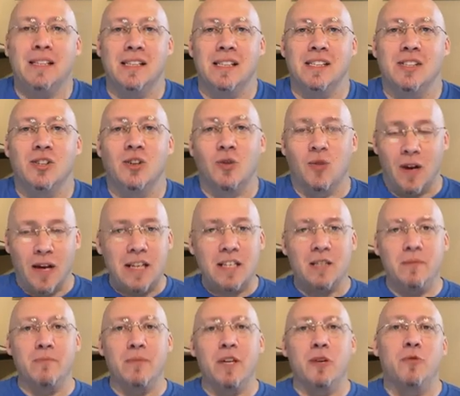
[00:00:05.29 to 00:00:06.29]
It is great
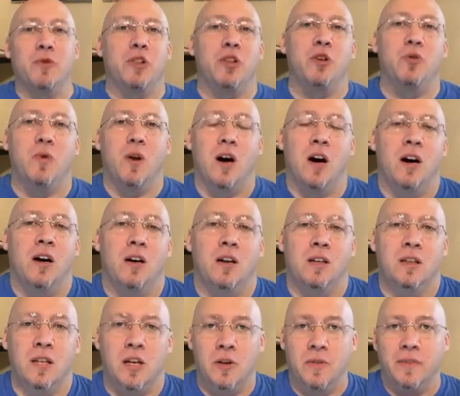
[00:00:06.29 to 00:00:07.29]
to be with you
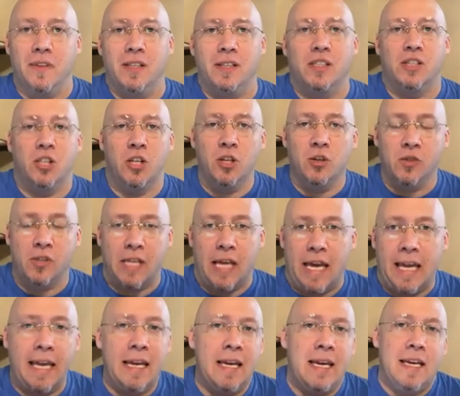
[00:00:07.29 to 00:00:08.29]
all on this
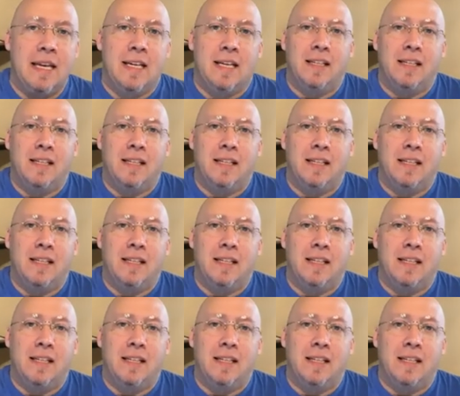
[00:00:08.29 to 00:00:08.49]
Tuesday,